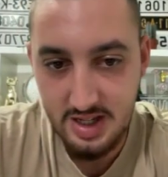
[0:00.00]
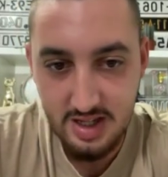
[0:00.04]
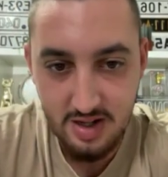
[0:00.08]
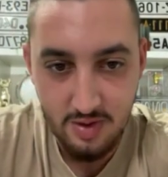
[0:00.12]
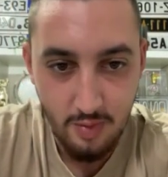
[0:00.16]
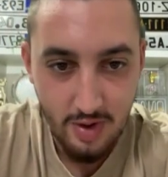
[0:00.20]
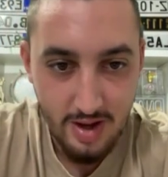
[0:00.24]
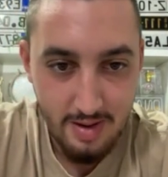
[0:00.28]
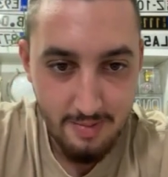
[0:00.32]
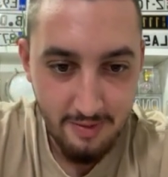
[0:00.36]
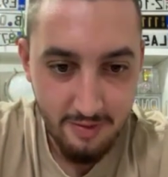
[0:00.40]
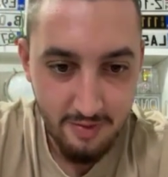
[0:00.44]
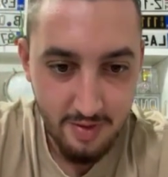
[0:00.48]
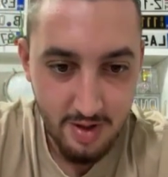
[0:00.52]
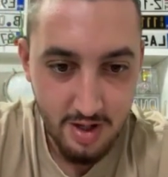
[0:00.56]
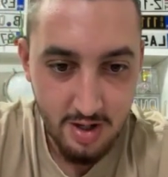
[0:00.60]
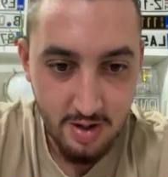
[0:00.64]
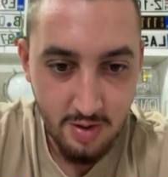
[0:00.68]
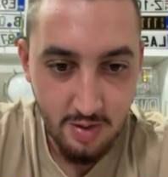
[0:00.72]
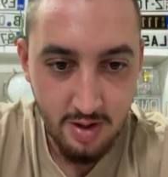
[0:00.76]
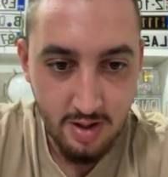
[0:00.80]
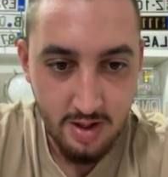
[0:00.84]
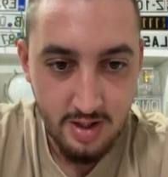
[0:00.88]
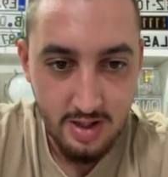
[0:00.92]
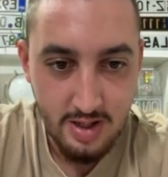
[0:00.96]
in
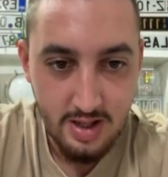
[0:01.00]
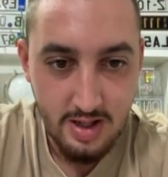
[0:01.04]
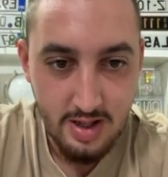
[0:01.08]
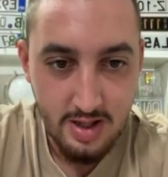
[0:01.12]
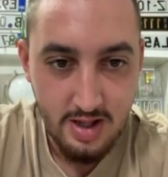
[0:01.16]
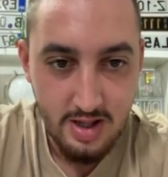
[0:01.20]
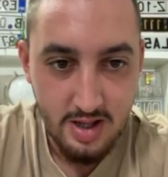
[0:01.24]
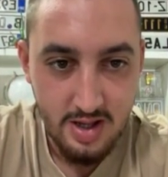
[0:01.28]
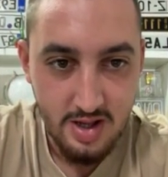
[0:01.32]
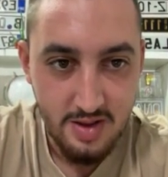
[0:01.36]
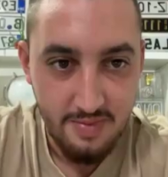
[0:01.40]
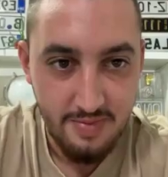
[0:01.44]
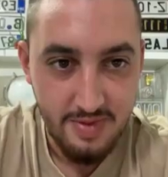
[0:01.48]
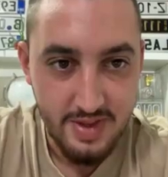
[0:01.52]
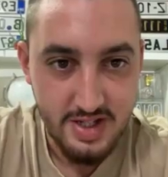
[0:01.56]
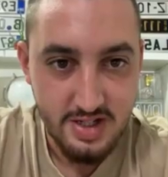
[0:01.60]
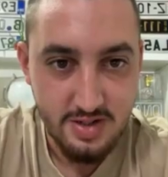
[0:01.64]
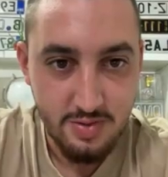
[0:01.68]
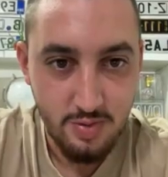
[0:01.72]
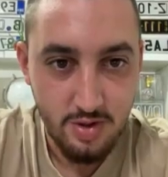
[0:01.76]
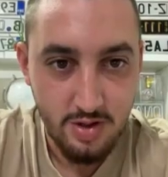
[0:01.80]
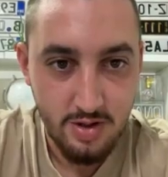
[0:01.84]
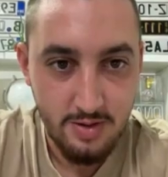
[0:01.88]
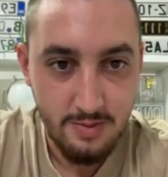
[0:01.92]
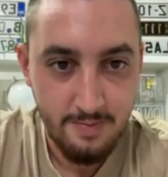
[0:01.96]
Webflow, this
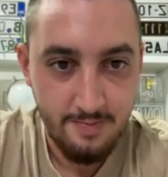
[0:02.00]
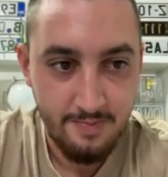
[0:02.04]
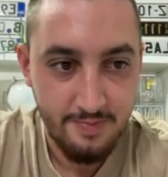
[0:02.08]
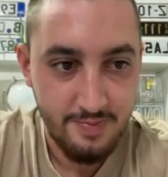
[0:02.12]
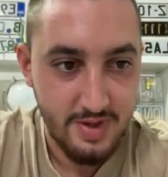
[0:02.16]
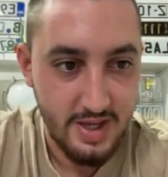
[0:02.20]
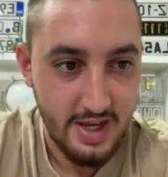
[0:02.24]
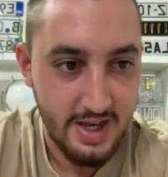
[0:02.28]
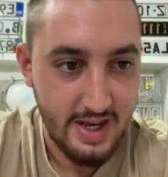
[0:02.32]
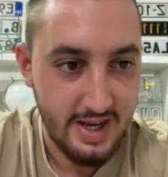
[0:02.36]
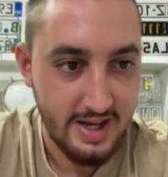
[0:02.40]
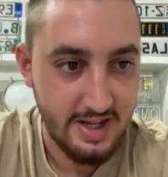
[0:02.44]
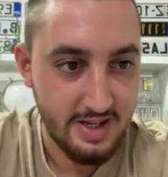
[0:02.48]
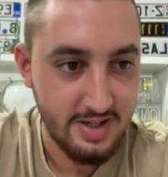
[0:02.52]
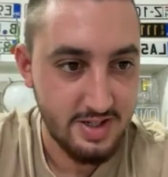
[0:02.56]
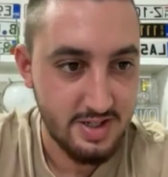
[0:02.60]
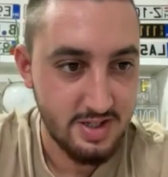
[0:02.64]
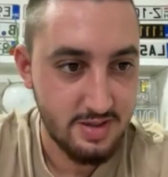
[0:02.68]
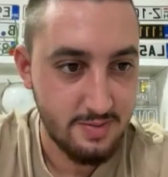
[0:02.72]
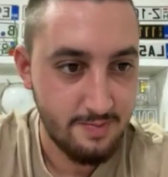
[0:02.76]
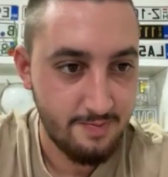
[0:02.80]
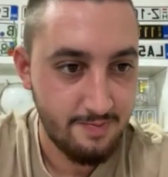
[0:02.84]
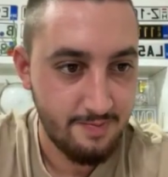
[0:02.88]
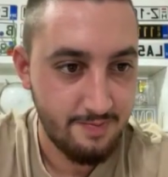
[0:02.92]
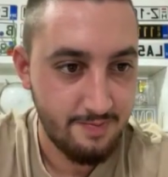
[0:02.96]
one has